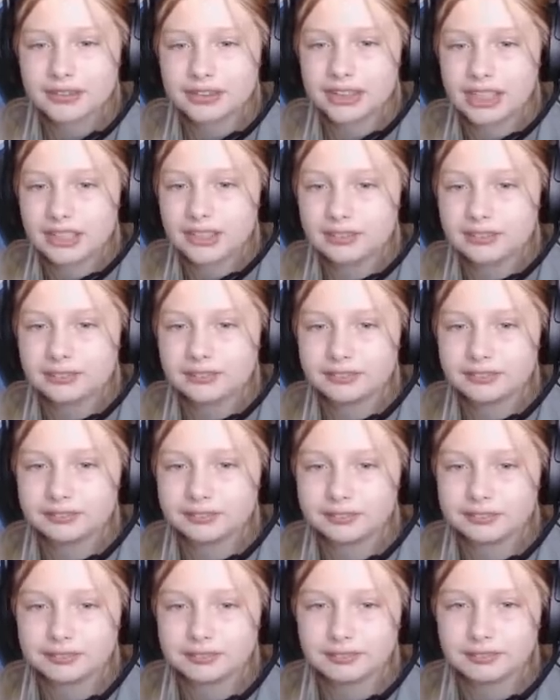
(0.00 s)
Die.
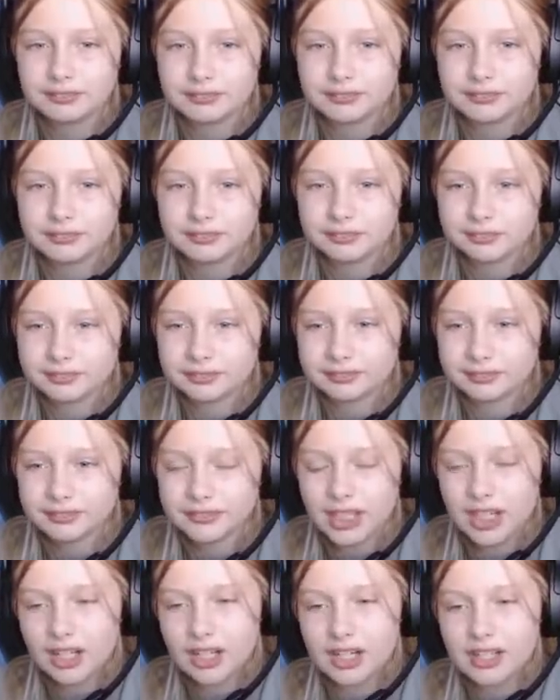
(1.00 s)

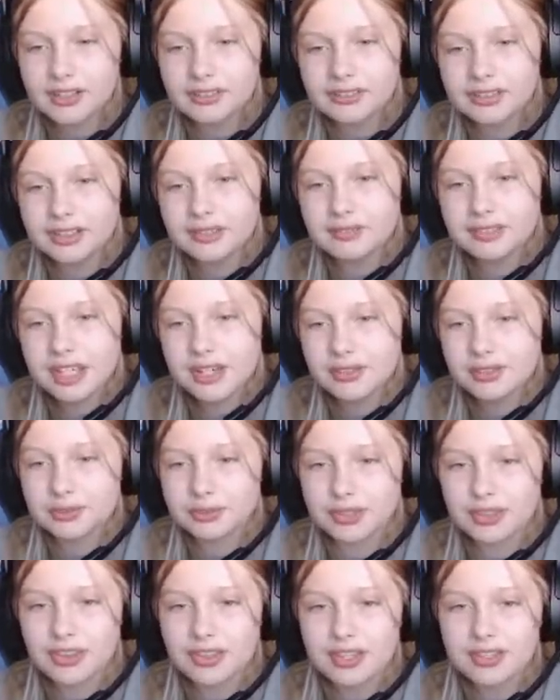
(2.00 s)
Alright, yep, that was
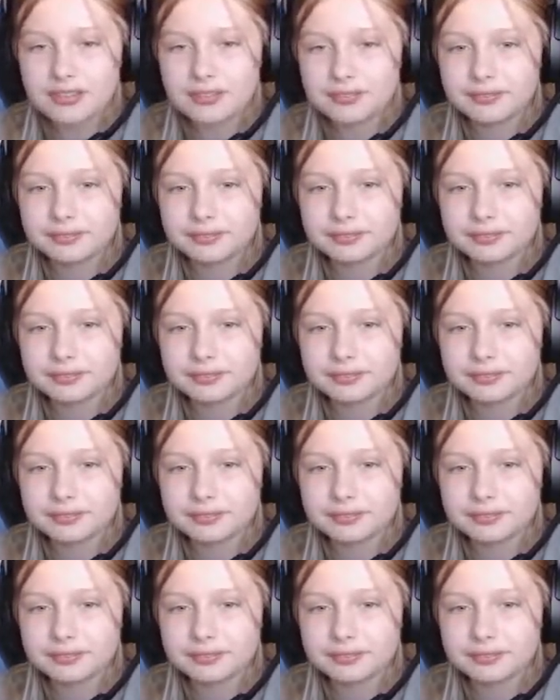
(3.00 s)
worth it.